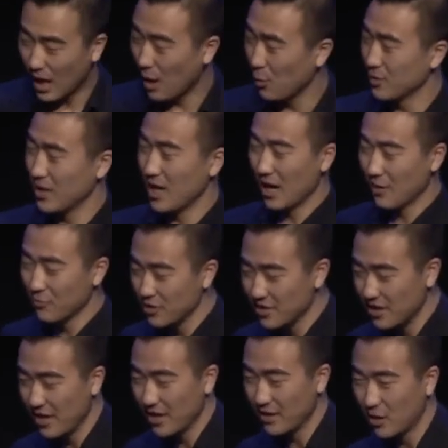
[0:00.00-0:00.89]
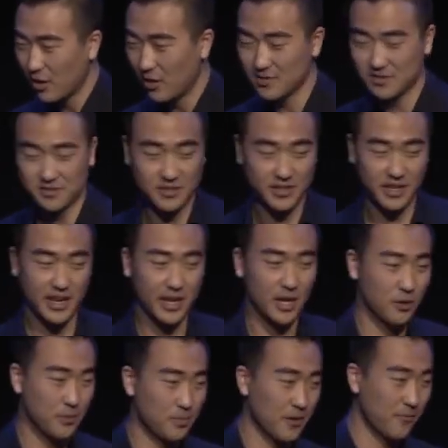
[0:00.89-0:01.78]
I would every day constantly
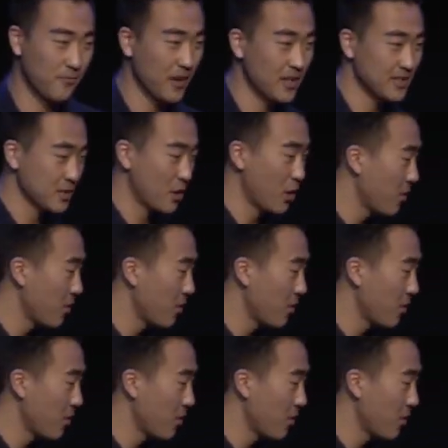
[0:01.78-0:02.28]
hang out with my friends,